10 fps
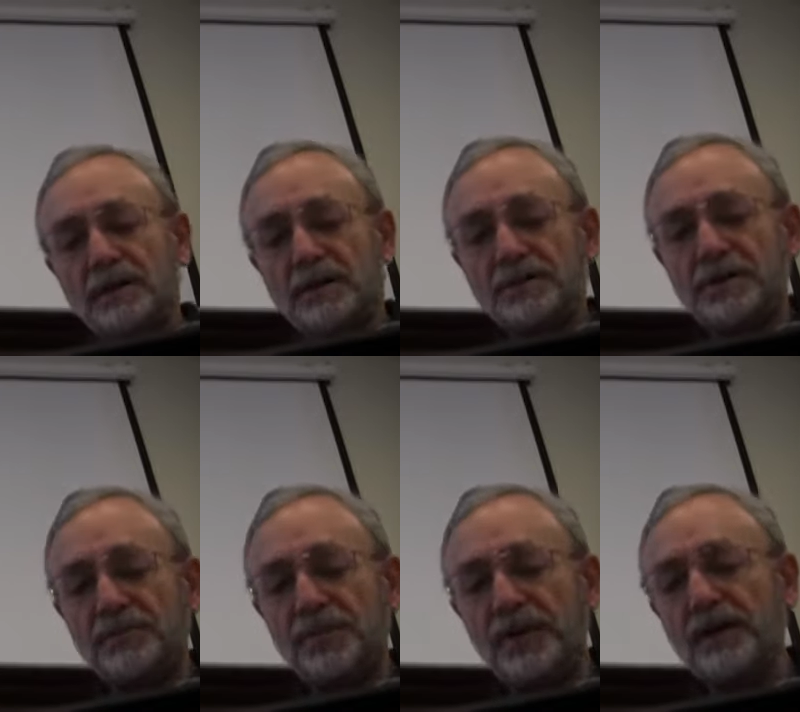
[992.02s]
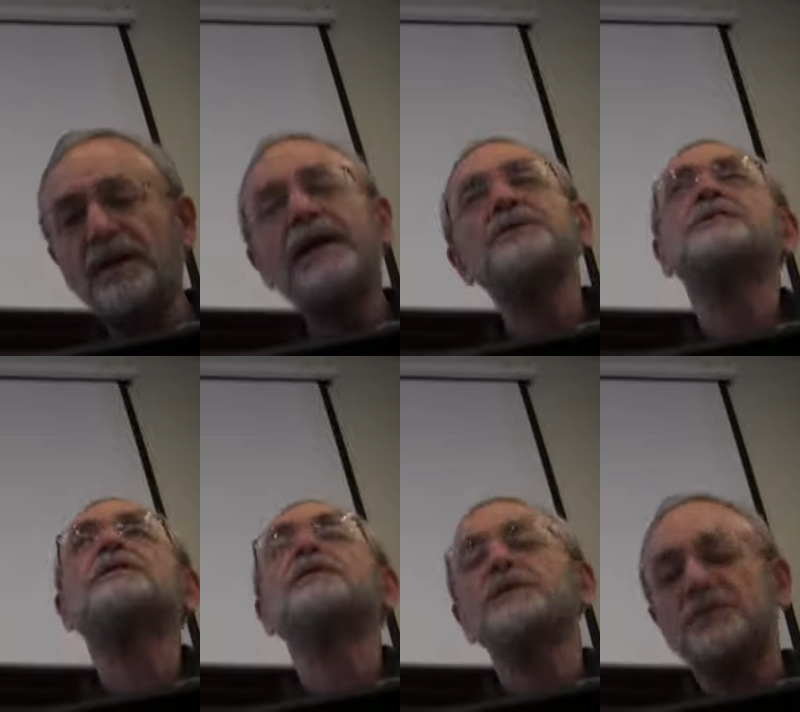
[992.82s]
You see, Peter has to
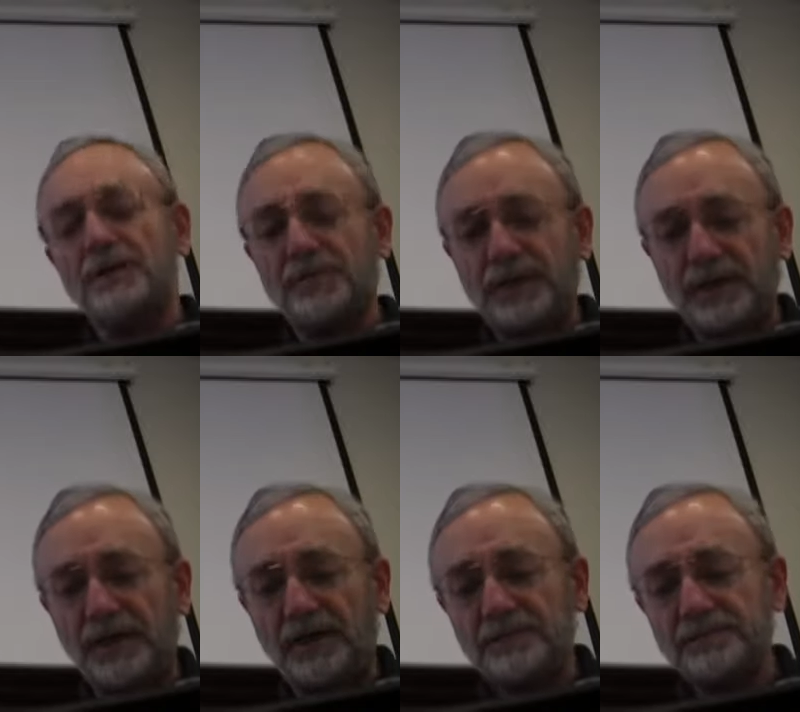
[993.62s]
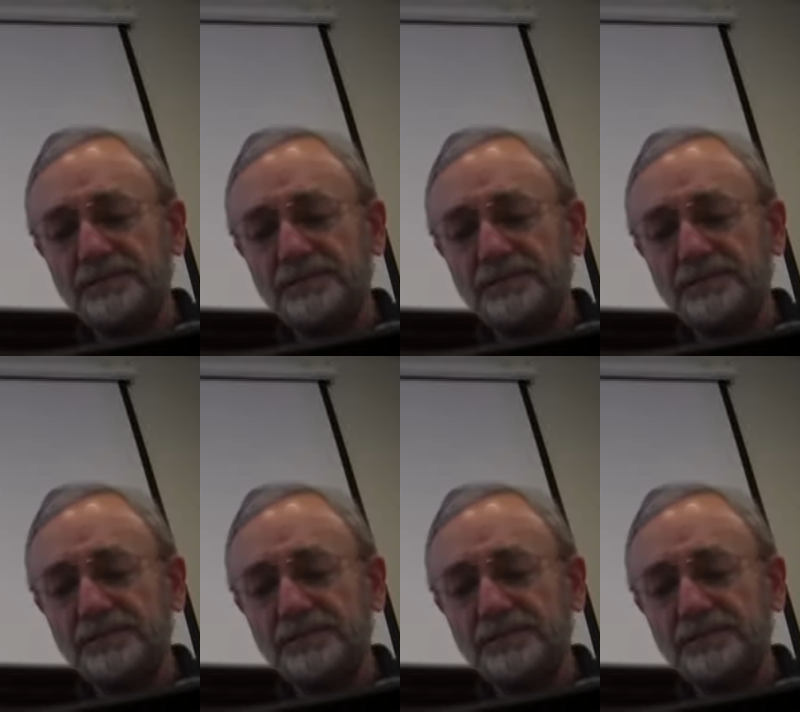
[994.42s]
learn something here.